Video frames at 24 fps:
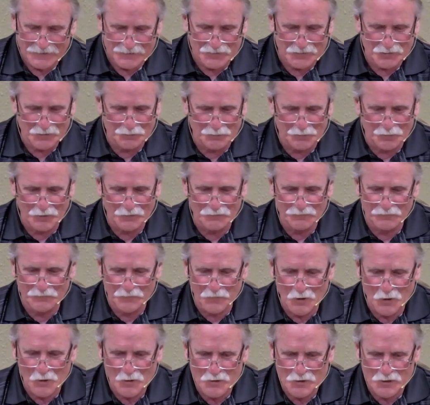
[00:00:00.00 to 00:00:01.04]
to
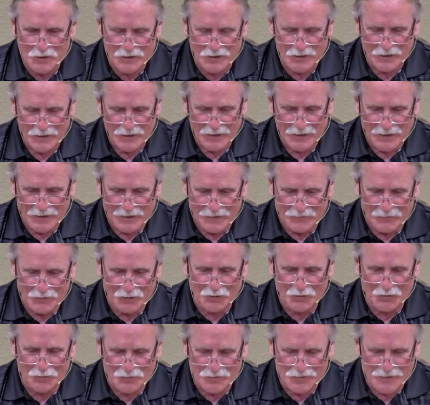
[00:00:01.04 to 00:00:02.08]
provoke the
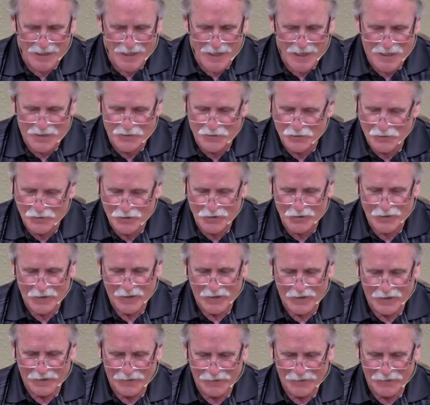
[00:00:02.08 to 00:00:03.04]
creator